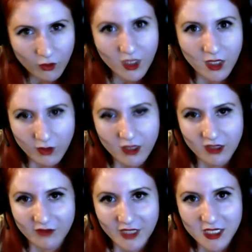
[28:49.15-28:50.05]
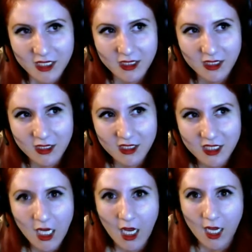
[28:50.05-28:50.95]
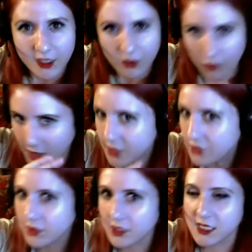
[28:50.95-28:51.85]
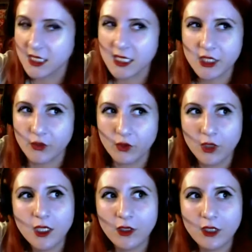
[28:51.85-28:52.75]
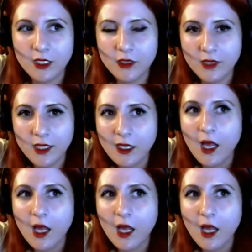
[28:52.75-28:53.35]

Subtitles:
want to invest into this and you want to do all the scenes and really look into it,